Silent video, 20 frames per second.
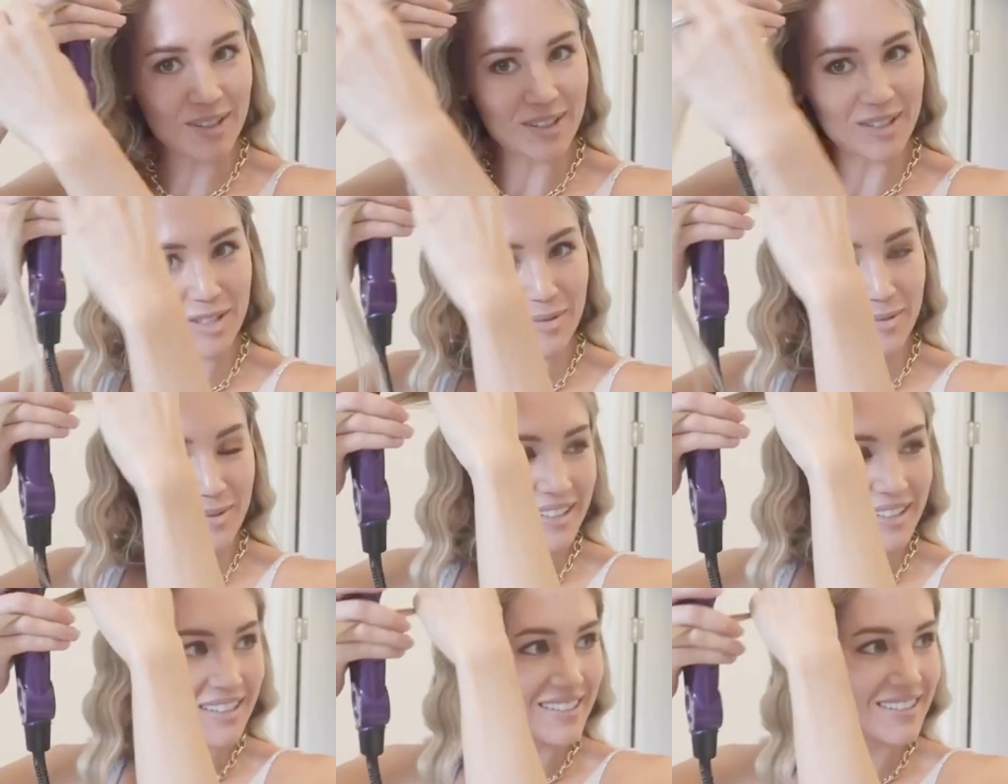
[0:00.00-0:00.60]

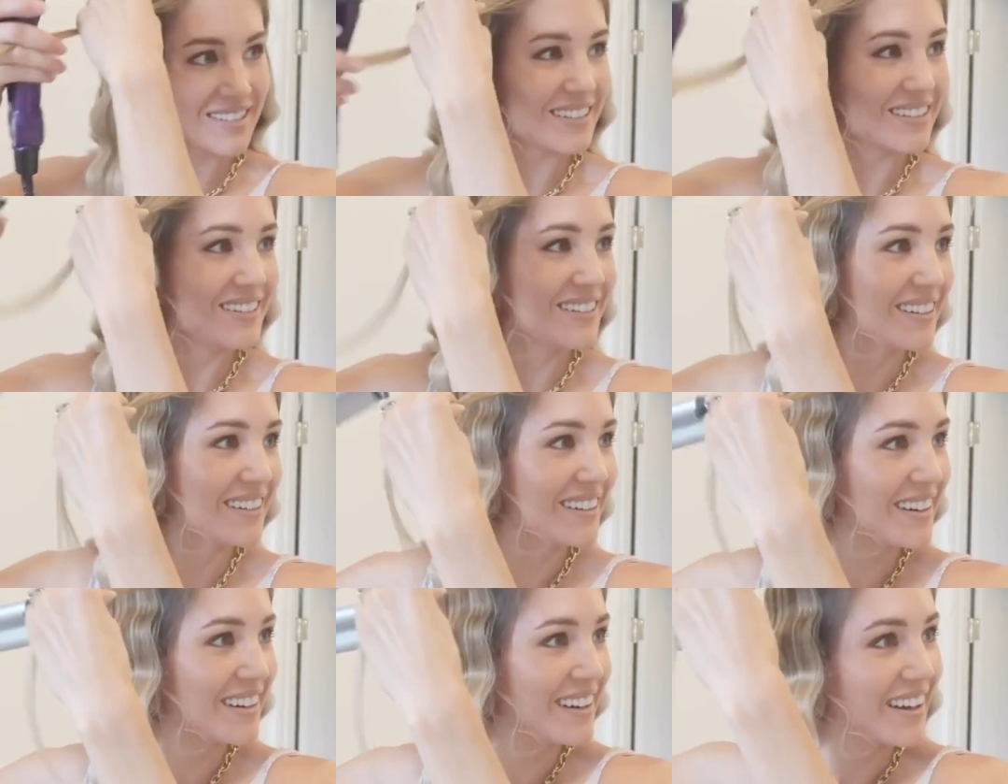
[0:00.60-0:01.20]
just because,
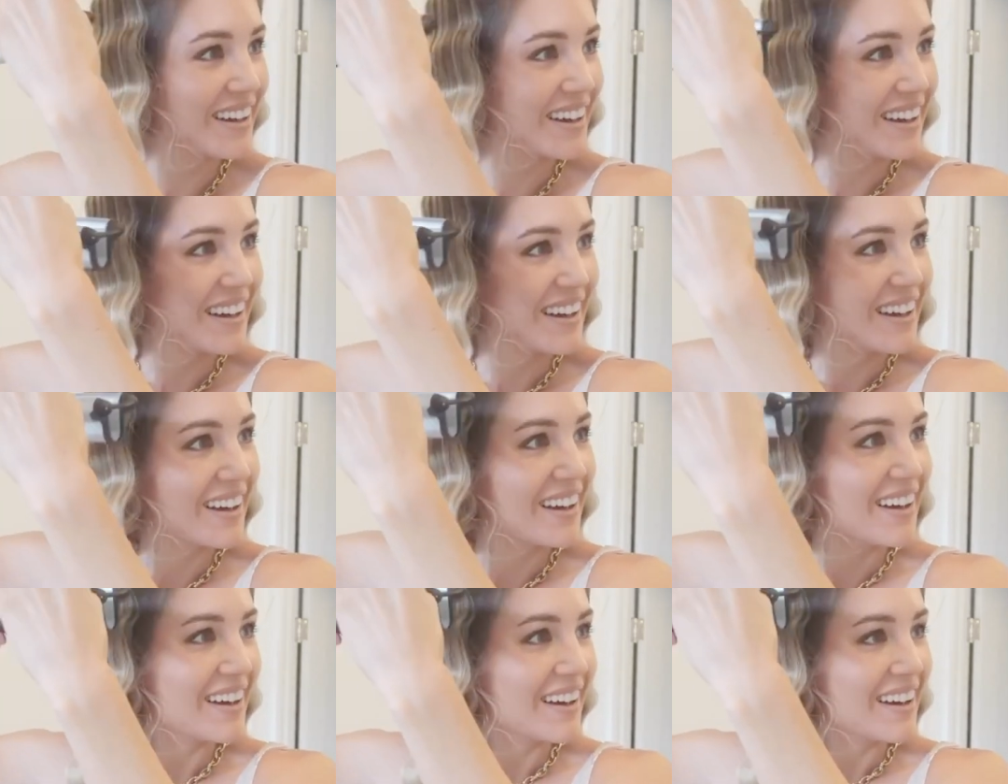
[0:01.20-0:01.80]

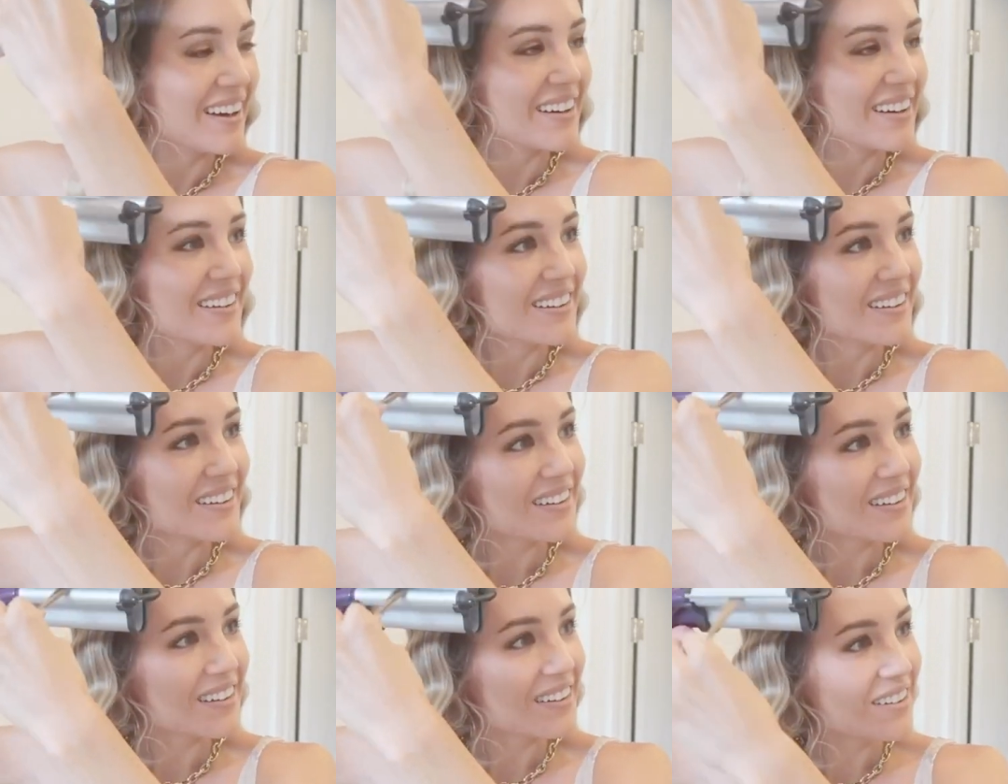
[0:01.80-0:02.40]

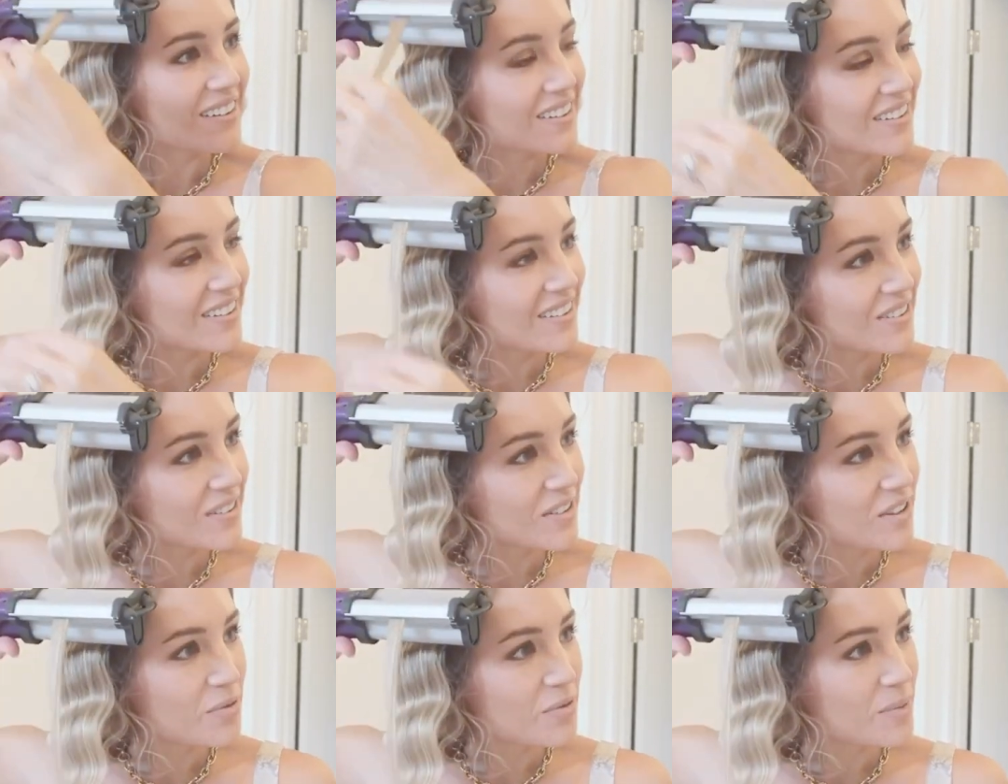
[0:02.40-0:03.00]

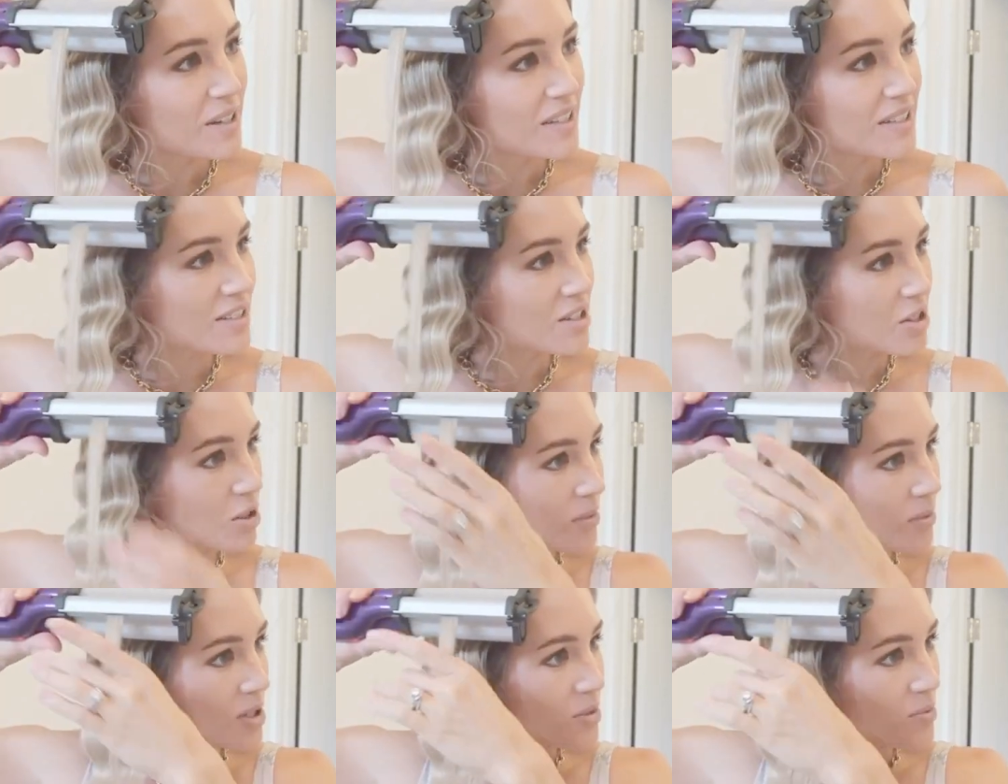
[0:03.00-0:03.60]
oh, we've made
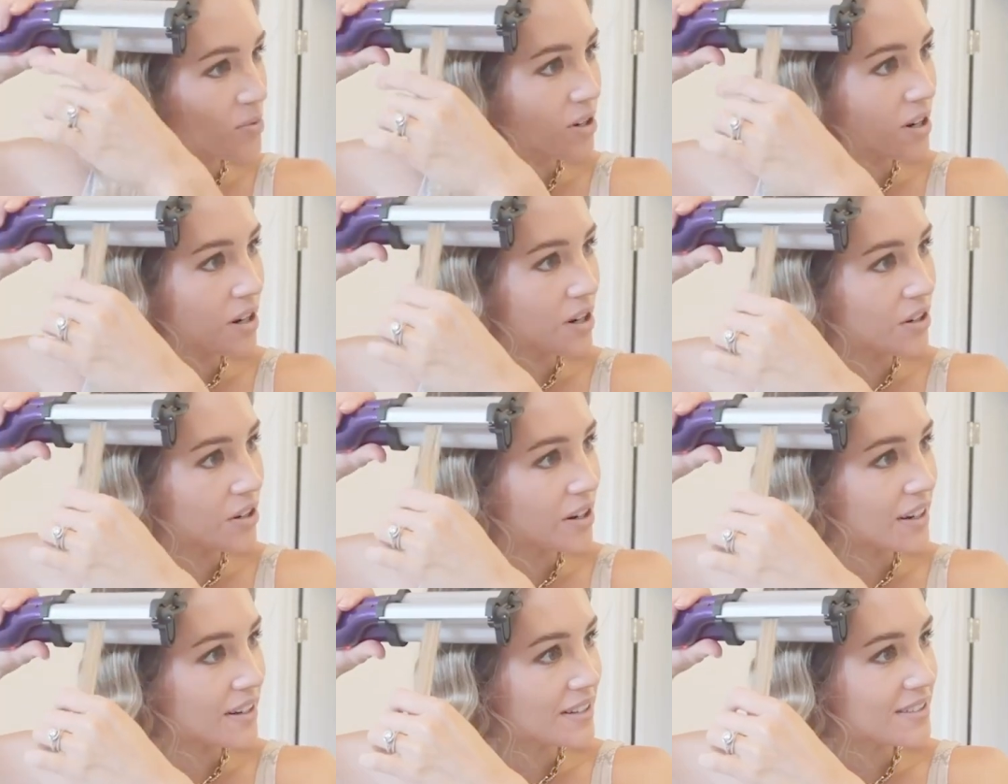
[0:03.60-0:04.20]
so much
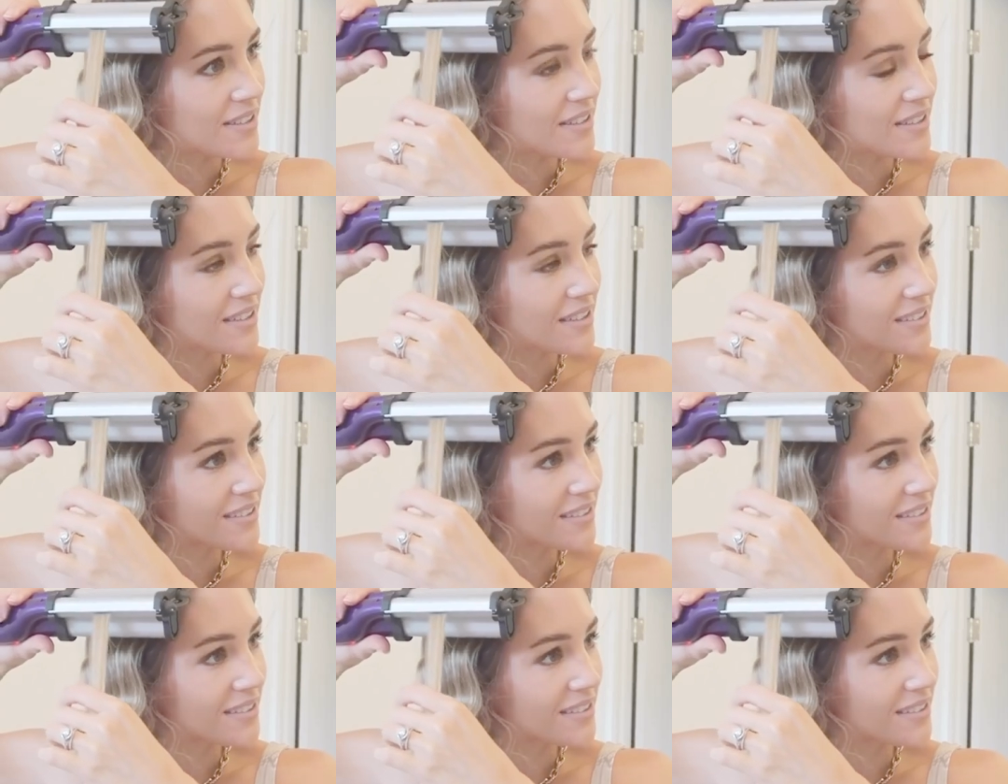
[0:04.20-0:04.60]
progress.